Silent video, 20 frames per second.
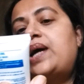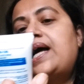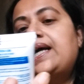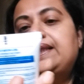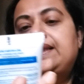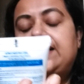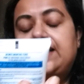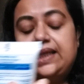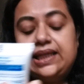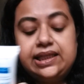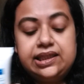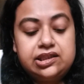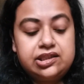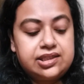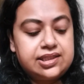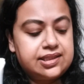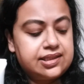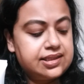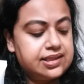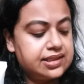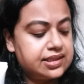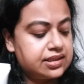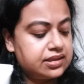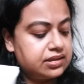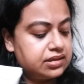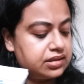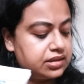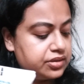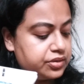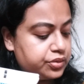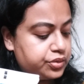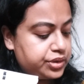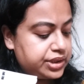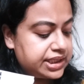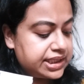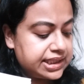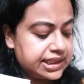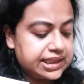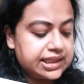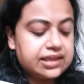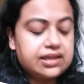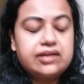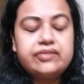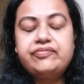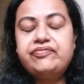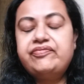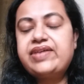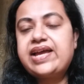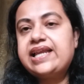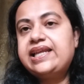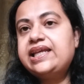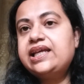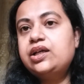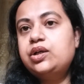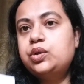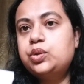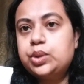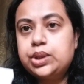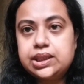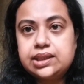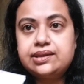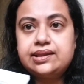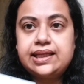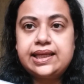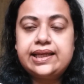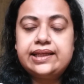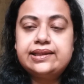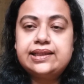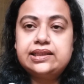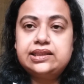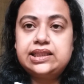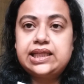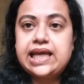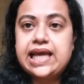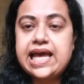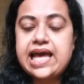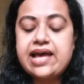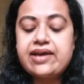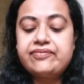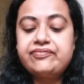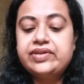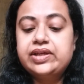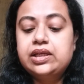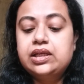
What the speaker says: I think this is really a very good thing that they have